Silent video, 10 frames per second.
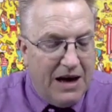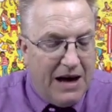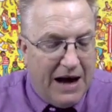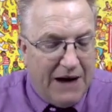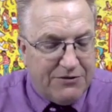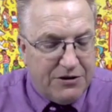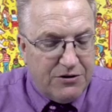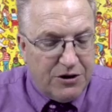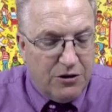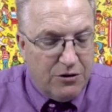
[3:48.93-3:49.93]
After
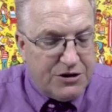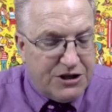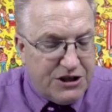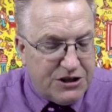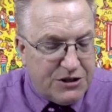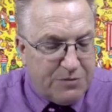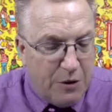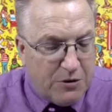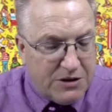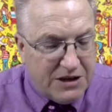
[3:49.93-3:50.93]
the Lord Jesus
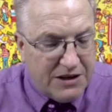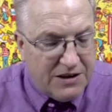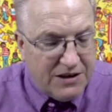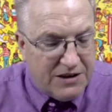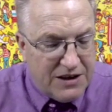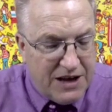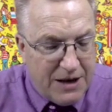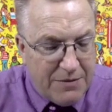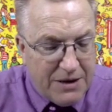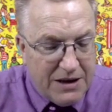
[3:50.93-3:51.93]
spoke to
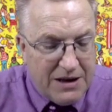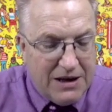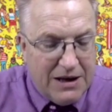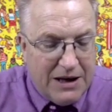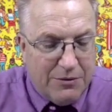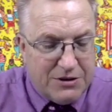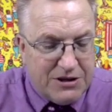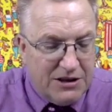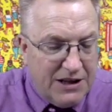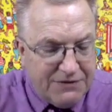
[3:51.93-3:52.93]
them, he was
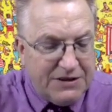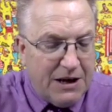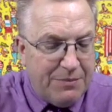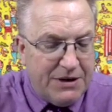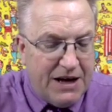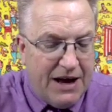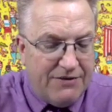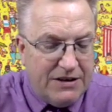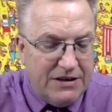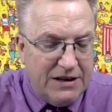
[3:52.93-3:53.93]
lifted up into
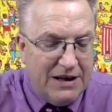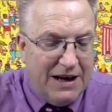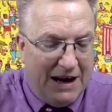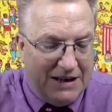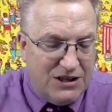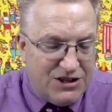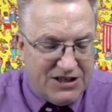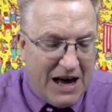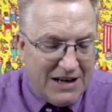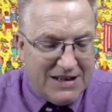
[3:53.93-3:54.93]
heaven and he
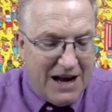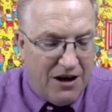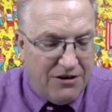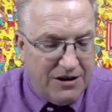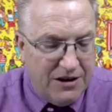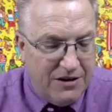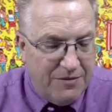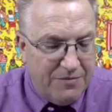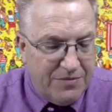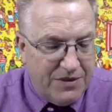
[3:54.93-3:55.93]
sat down
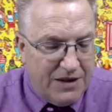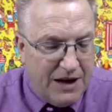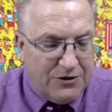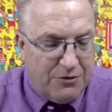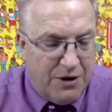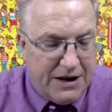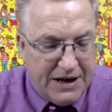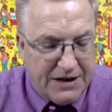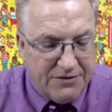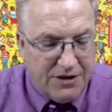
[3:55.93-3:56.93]
at the right
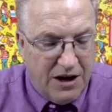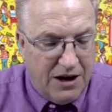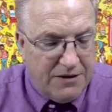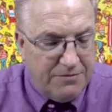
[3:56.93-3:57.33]
hand of God.